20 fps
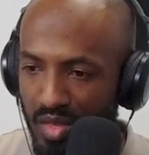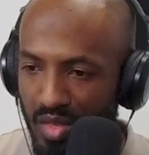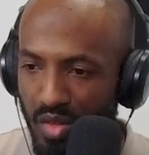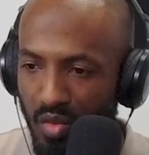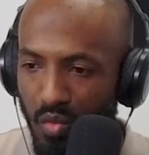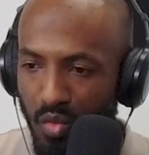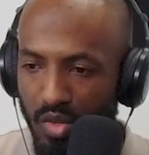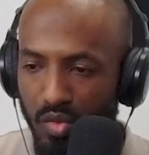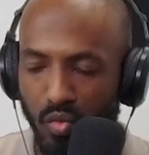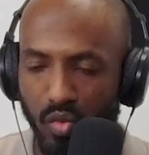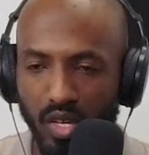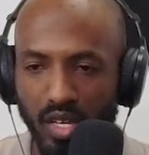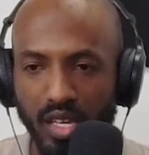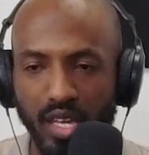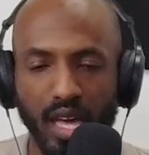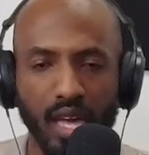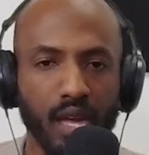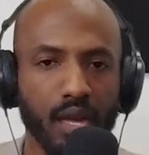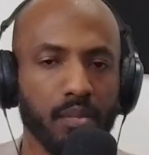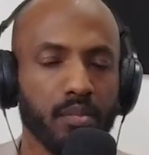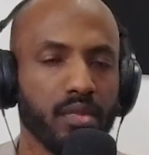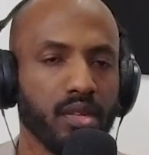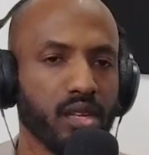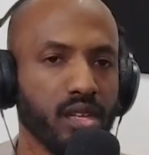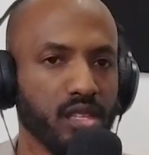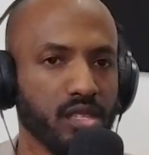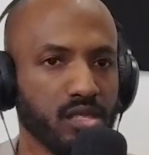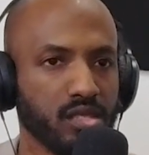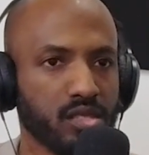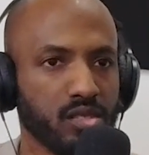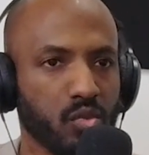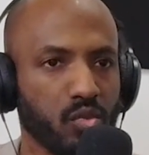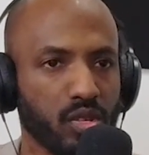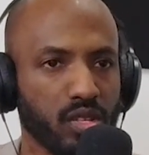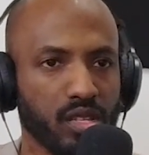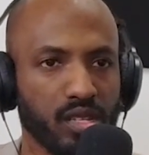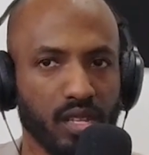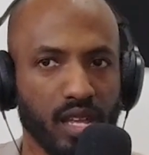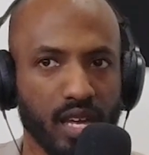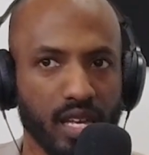when we came in
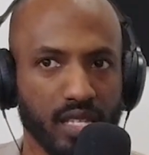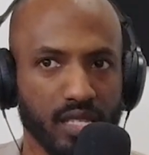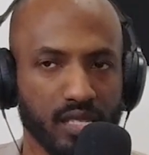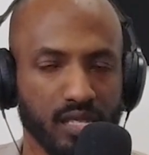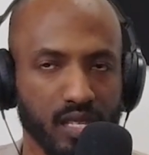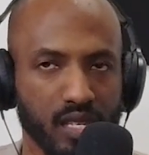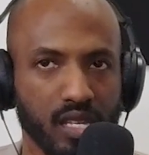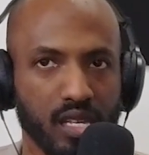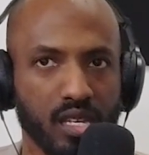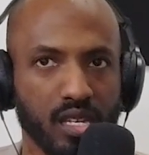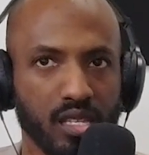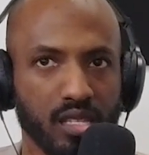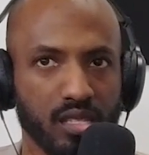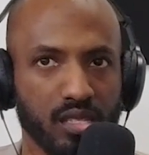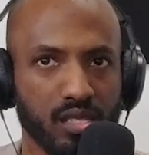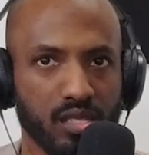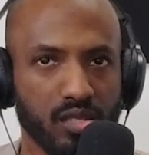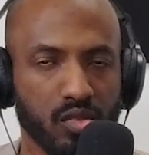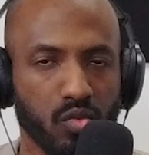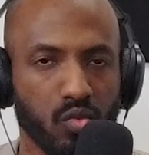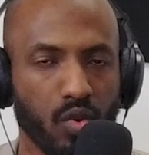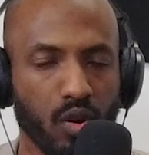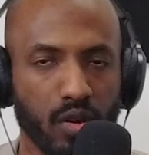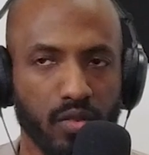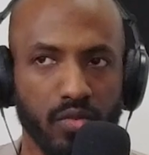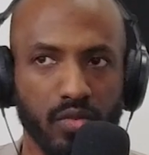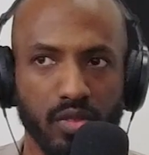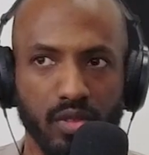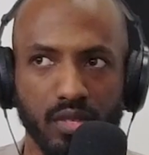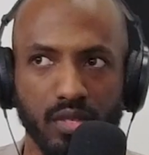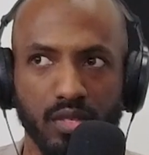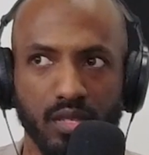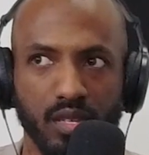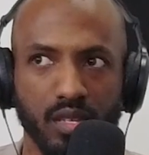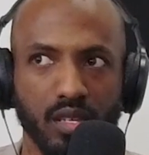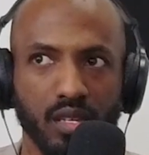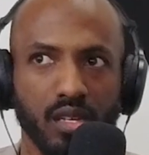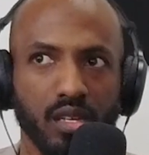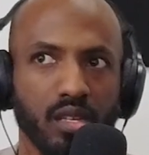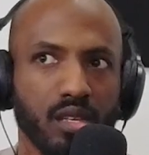2019 to work for the
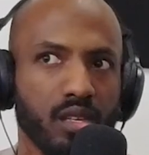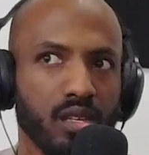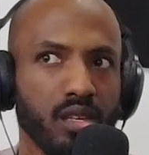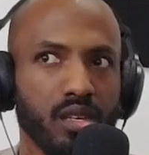city,